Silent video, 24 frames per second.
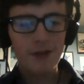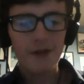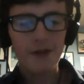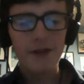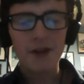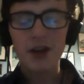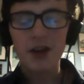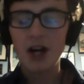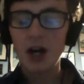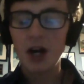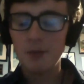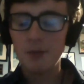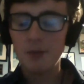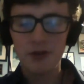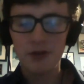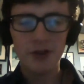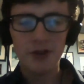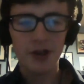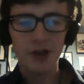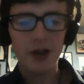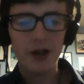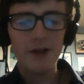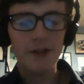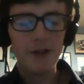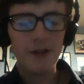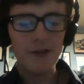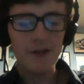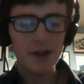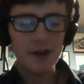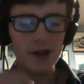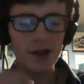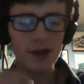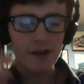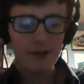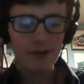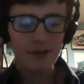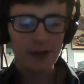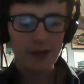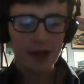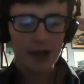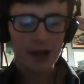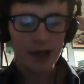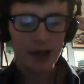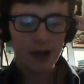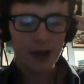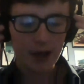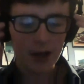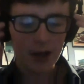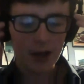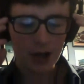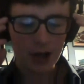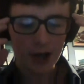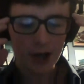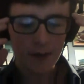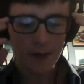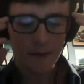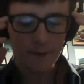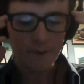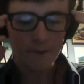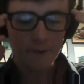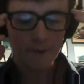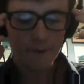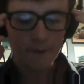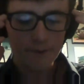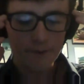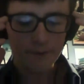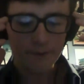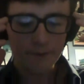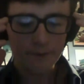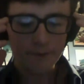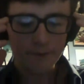That cupboard thing. And then they use